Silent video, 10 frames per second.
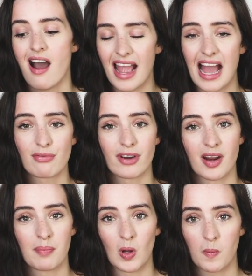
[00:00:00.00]
I have
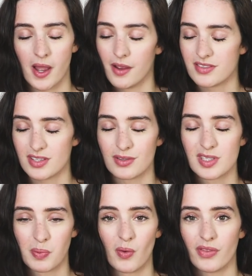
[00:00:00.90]
written a blog post to
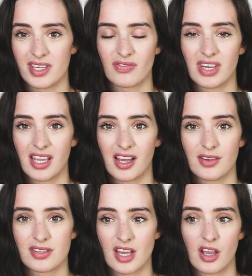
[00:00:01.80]
support this
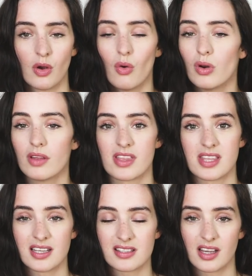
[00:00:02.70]
video, so all of the
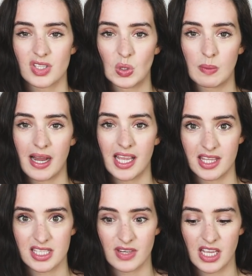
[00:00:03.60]
things that I talk about
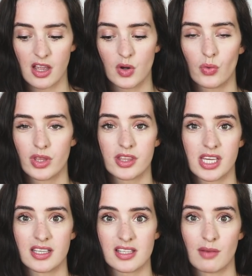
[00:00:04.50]
in this video and all the
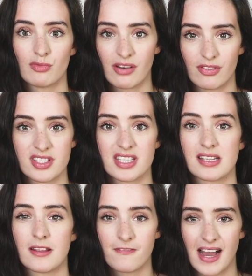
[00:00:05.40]
things that I'm references
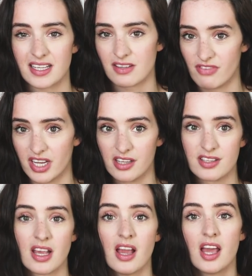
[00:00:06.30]
in the facts and
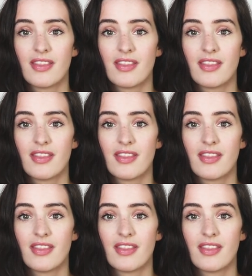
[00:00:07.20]
figures,